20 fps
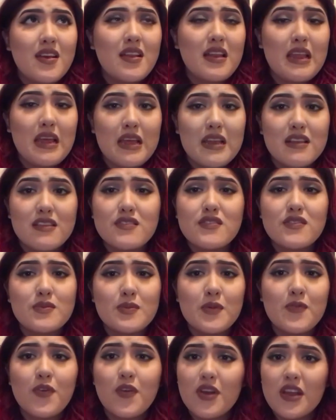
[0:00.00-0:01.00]
like, this was
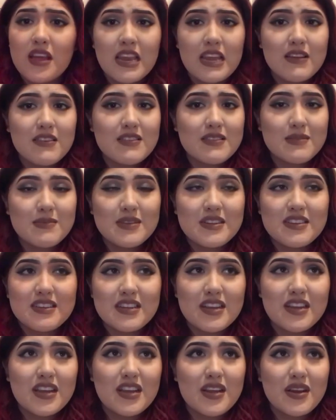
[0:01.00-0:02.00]
before he left to the
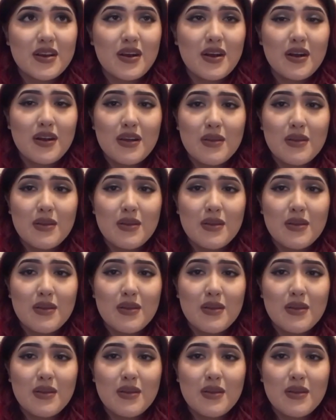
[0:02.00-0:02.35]
military, you know,